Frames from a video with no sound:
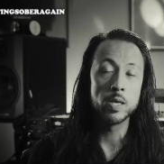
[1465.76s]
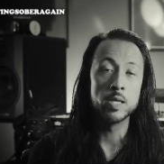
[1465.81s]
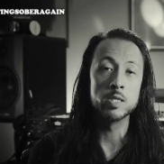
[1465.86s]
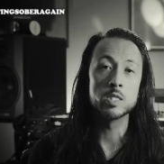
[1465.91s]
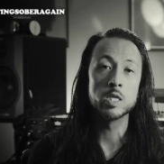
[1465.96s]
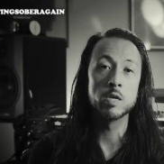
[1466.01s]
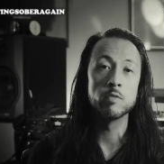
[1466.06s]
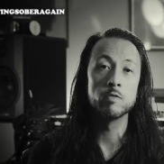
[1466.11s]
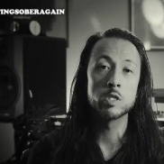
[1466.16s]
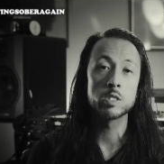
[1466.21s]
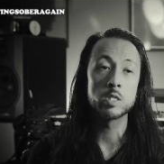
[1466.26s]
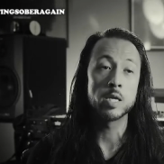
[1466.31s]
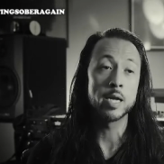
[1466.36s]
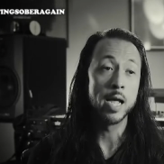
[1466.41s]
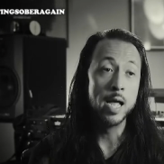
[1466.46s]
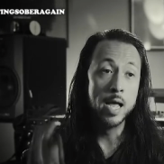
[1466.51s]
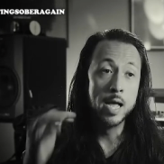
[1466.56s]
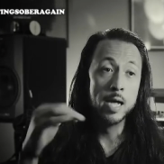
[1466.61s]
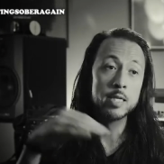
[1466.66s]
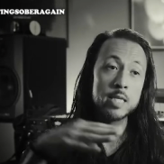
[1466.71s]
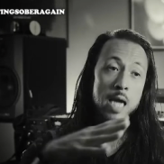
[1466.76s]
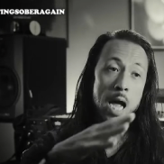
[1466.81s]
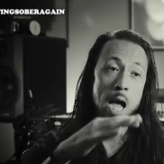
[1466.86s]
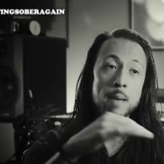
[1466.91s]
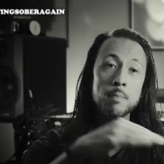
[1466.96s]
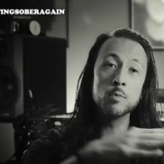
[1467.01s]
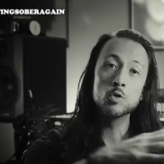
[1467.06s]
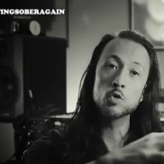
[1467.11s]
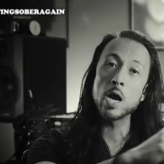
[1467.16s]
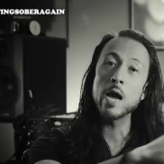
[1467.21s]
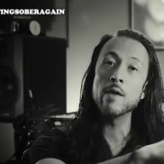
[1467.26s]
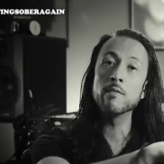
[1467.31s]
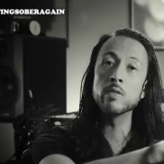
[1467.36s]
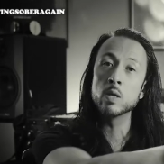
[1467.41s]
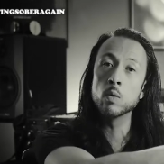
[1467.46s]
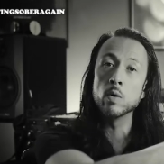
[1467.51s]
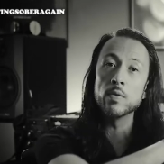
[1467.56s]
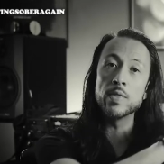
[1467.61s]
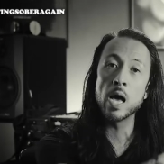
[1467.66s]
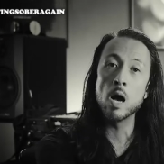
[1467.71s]
instead of just like time
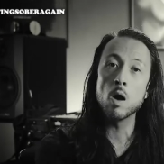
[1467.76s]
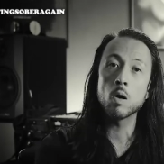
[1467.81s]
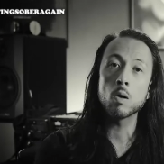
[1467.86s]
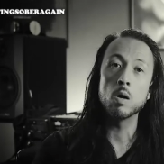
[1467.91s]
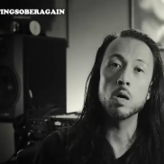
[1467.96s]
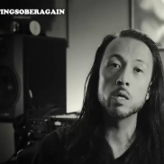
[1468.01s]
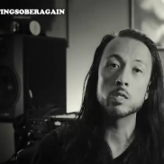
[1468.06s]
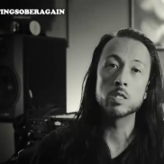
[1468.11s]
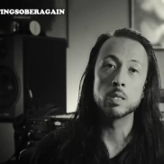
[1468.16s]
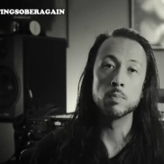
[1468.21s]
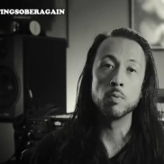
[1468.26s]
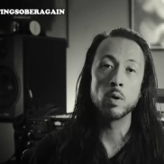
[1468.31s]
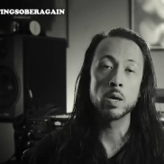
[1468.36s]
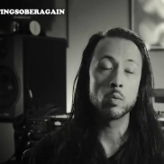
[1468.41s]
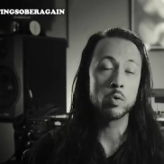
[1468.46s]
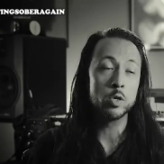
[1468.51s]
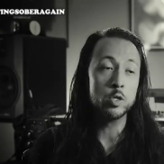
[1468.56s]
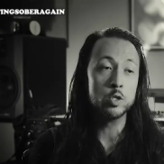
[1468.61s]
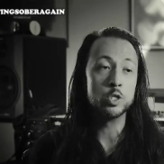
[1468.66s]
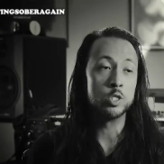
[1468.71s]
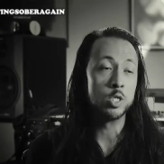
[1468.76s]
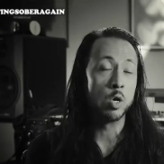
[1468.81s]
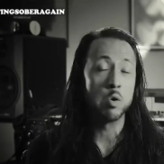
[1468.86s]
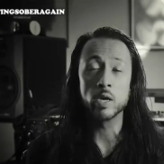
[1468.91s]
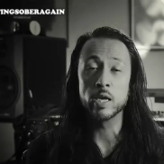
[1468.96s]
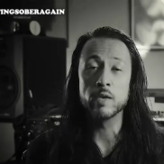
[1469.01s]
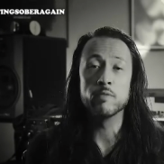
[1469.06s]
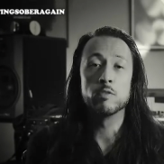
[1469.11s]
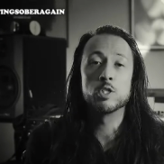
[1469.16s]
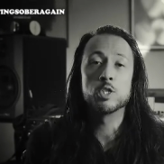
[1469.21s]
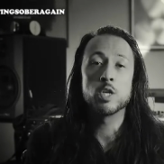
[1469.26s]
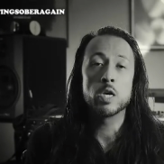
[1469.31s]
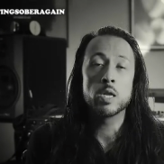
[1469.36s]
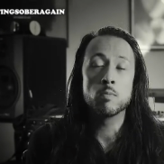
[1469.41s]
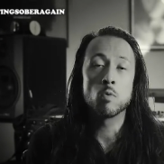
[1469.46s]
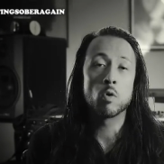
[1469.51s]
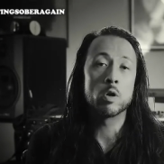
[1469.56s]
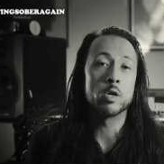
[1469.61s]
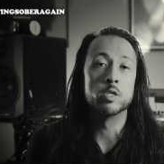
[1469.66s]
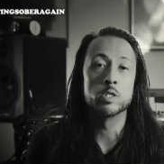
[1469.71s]
traveling with alcohol to the point where you just don't give a shit
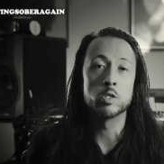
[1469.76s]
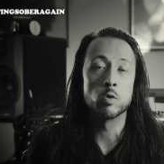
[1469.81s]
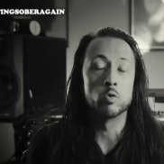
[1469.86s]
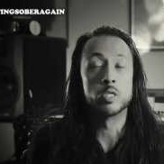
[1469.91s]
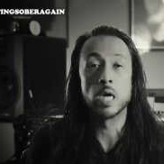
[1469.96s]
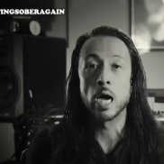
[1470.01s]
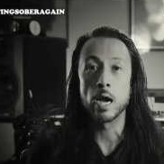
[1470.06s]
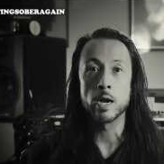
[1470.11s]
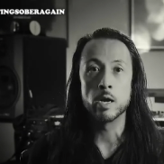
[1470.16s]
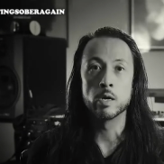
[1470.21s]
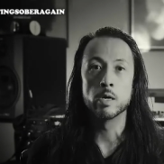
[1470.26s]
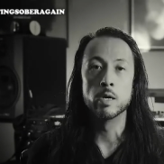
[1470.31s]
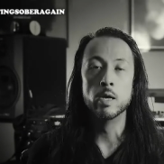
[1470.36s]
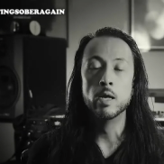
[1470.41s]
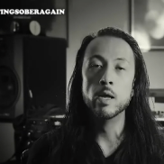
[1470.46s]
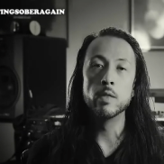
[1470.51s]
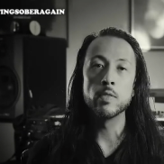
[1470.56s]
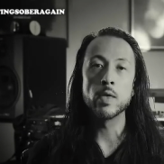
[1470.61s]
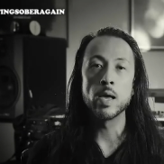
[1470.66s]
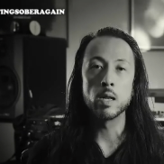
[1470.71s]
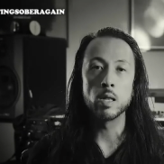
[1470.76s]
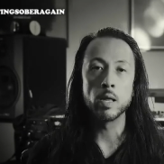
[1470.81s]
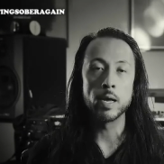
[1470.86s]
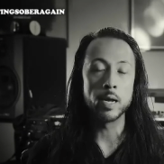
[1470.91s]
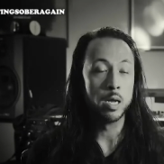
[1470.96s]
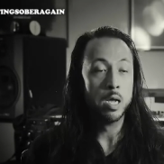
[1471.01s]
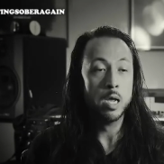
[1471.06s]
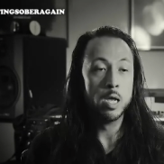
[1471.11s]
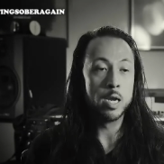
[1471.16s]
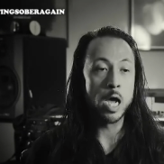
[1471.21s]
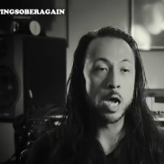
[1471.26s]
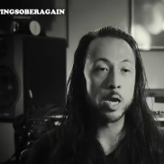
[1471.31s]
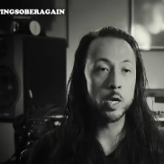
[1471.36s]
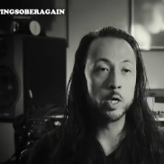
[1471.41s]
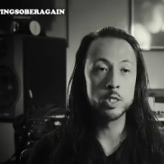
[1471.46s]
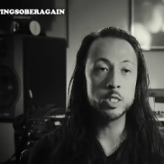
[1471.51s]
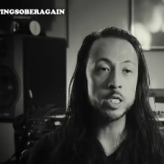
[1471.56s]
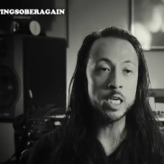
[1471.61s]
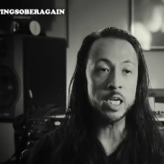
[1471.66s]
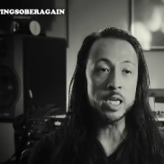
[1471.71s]
anymore. You're so tired that like now you're
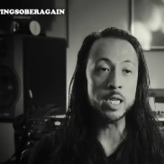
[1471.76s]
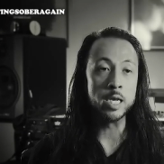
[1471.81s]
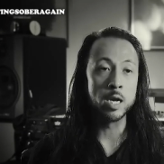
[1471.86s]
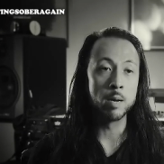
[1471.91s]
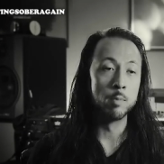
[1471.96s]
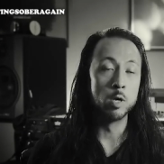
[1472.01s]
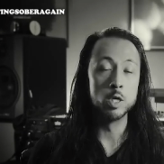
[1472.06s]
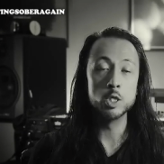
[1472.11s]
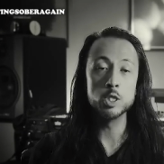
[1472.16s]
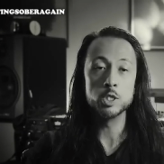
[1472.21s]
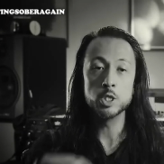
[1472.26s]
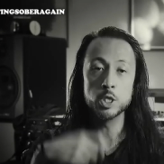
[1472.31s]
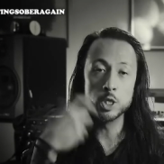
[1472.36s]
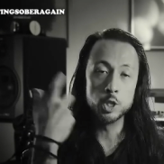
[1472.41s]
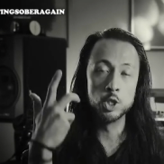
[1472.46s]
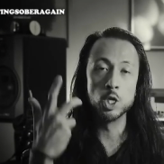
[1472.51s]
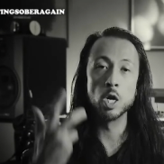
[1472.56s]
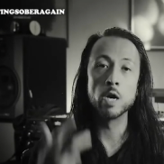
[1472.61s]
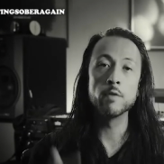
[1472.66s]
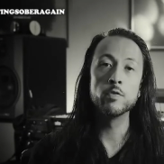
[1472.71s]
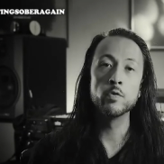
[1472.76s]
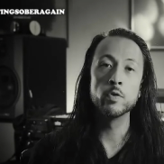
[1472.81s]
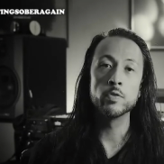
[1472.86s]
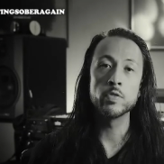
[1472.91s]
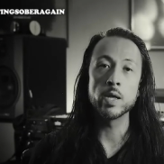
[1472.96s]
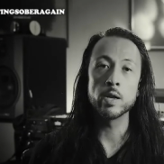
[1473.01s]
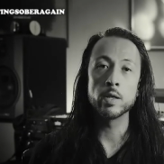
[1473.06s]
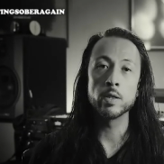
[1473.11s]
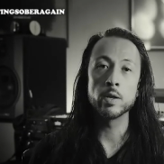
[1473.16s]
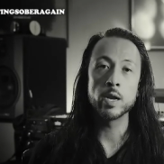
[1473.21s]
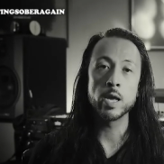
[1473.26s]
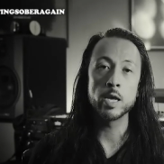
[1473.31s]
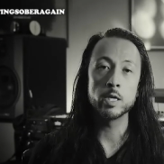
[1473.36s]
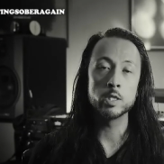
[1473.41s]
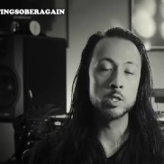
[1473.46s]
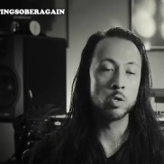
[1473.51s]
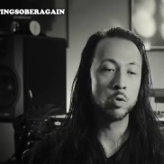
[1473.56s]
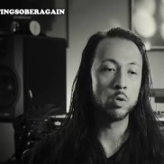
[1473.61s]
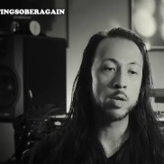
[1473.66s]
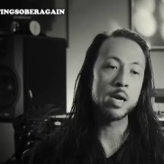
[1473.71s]
just eating emergency junk food at the end of the
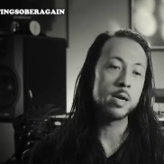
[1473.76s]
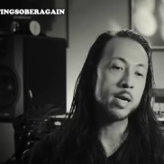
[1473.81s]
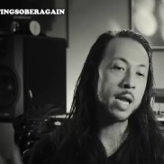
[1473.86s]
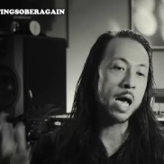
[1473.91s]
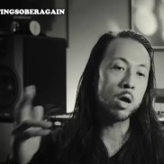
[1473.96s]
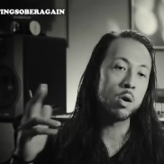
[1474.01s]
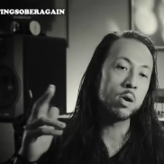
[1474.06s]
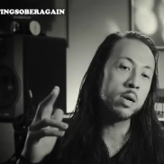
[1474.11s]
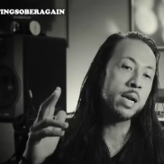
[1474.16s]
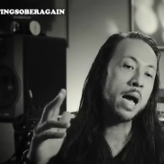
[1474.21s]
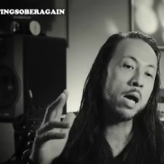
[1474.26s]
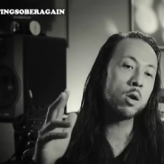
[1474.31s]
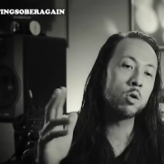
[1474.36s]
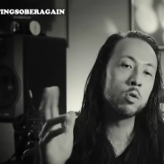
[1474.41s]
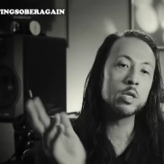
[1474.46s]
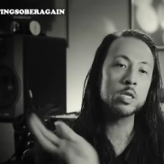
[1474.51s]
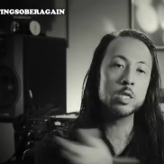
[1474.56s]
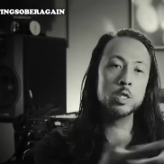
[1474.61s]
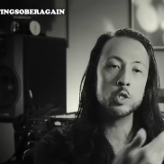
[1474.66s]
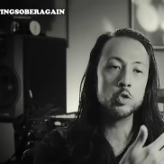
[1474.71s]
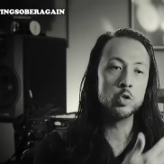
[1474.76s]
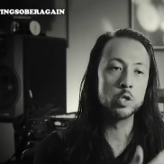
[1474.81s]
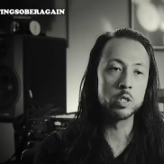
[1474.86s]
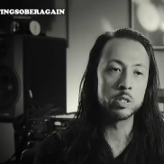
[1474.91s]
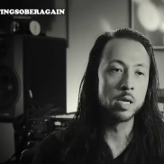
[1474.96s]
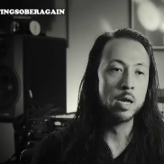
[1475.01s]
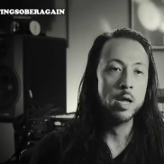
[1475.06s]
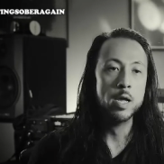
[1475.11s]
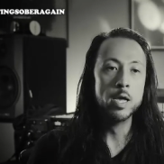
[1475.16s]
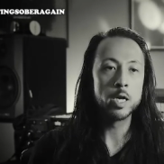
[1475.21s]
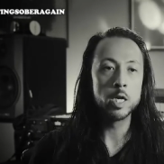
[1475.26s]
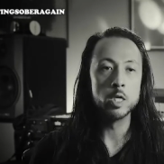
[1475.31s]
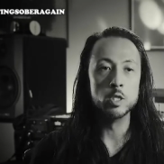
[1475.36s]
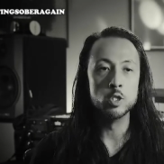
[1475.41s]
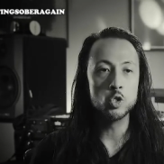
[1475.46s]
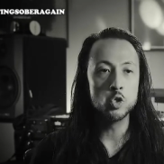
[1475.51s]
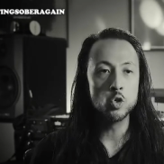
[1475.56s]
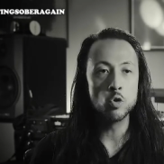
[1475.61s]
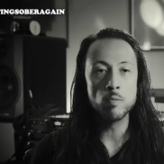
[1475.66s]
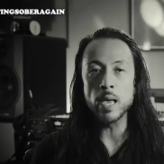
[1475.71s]
night. So not, not only did you just
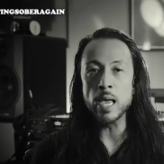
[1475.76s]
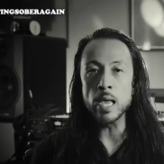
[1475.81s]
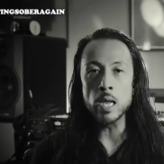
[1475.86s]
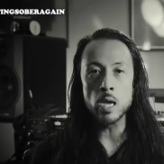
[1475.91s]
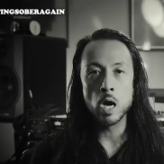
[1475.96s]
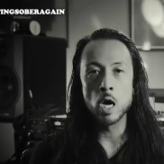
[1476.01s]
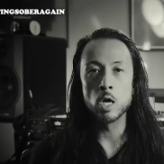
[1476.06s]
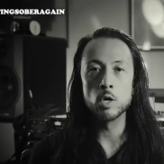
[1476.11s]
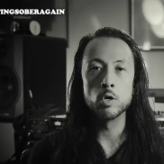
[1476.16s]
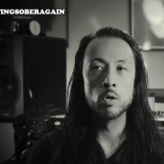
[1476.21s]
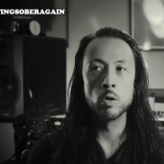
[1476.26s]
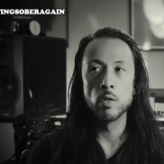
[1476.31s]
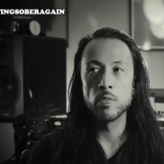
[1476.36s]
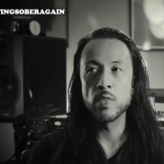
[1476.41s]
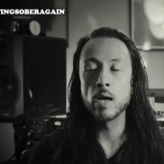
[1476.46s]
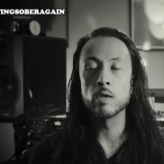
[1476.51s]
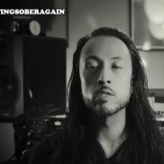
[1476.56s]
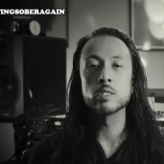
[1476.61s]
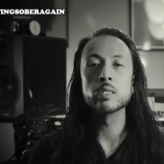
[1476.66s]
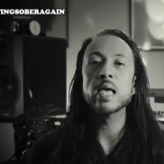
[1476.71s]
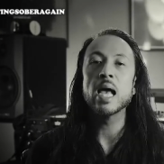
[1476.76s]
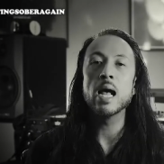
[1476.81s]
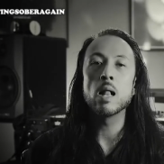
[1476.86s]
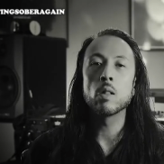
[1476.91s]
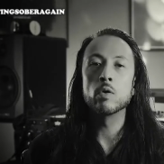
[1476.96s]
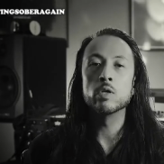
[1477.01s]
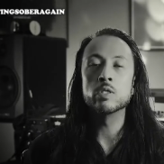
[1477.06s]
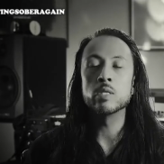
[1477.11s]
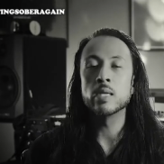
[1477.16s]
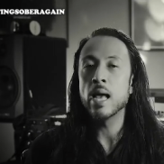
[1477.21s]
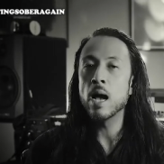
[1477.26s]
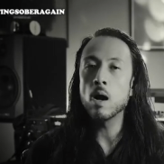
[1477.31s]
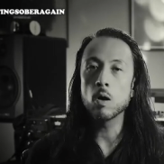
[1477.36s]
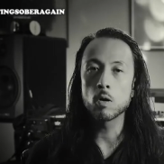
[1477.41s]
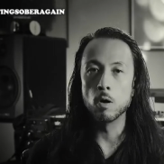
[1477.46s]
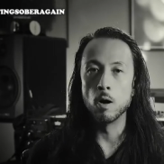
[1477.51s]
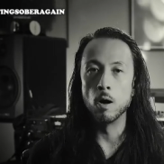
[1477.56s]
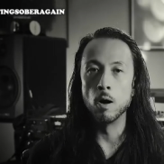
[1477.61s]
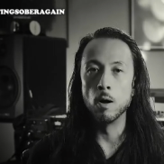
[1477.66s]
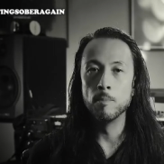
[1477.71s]
consume 800 or 1000 calories in
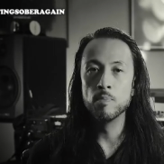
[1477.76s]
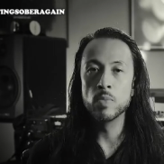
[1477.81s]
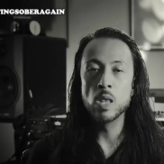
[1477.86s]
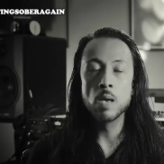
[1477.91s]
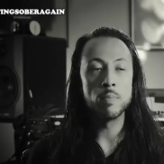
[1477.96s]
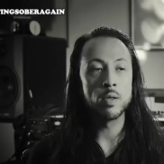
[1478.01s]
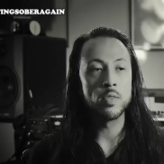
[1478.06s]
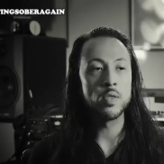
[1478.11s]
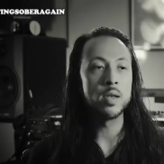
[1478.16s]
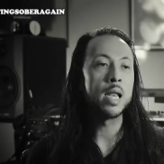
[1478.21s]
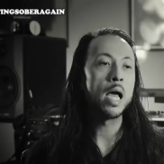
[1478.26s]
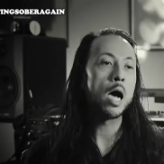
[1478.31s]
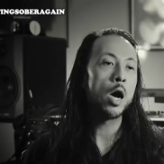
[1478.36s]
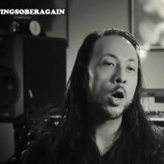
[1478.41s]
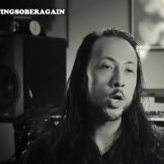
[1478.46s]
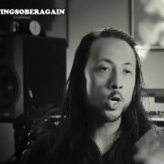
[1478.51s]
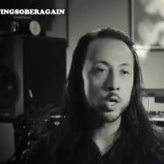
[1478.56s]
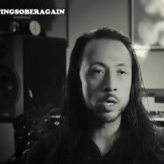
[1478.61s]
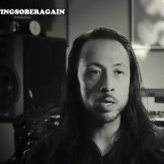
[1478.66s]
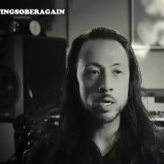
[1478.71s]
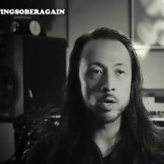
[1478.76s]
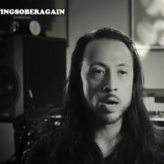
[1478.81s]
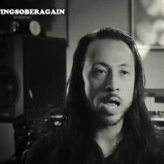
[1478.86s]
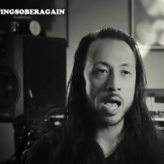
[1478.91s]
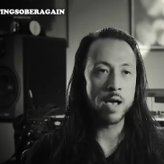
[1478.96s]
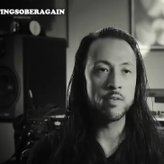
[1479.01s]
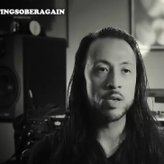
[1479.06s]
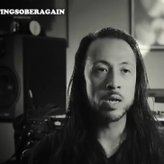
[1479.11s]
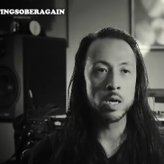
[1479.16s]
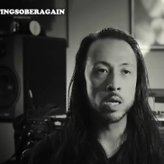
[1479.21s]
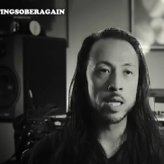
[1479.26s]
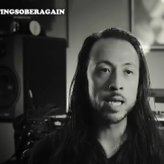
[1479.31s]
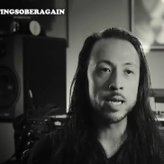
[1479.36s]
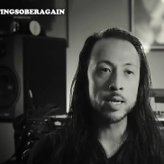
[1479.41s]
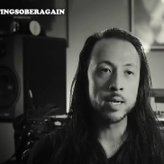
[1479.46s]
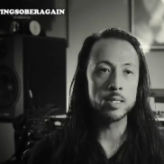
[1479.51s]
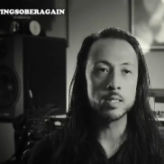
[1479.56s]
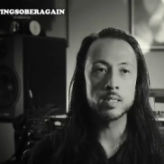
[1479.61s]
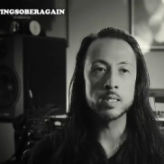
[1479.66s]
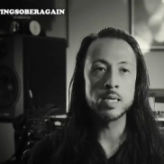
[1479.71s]
alcohol, but then now you're, you're having a late
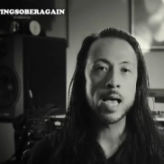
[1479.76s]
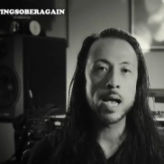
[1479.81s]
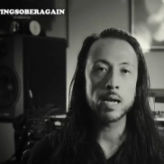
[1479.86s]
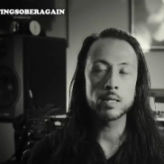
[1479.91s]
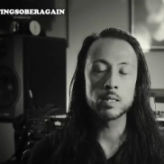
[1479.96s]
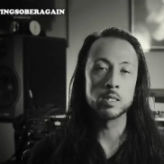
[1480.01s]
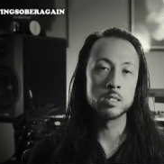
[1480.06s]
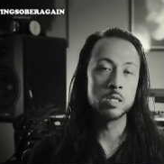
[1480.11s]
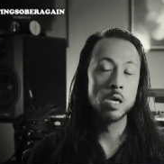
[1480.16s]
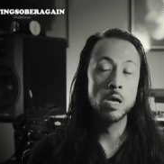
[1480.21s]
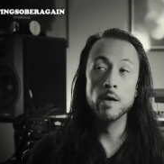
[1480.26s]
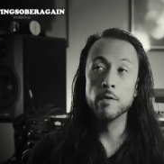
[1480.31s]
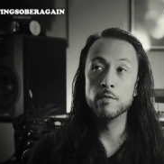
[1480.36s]
night snack that's